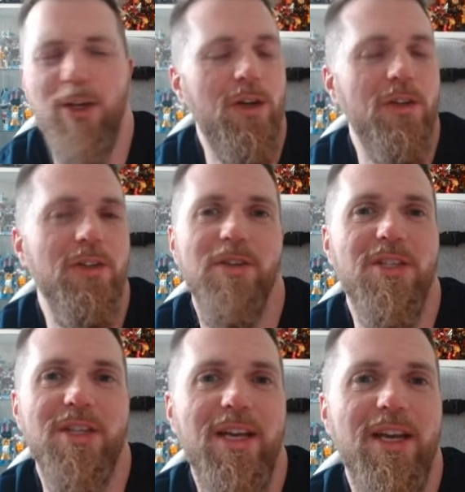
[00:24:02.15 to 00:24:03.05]
can't
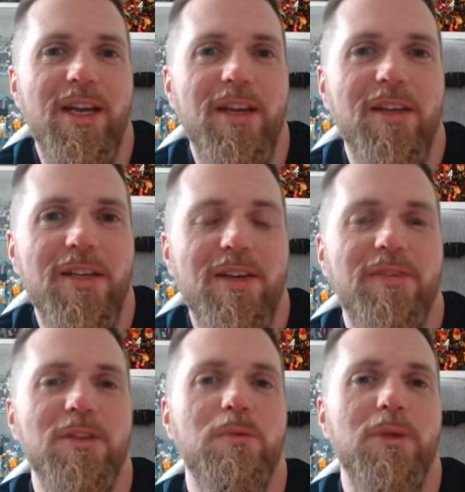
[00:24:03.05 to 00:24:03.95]
see the
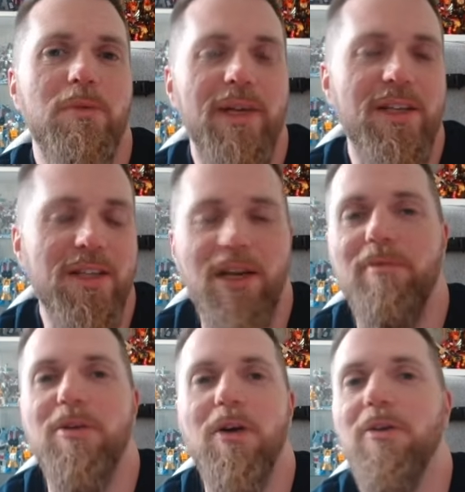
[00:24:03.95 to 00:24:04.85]
difference between
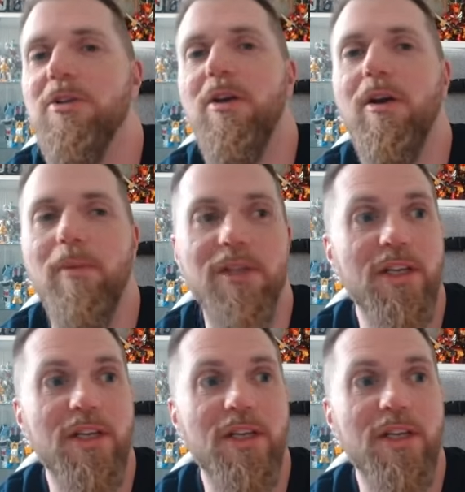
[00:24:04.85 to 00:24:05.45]
Decepticons and Autobots.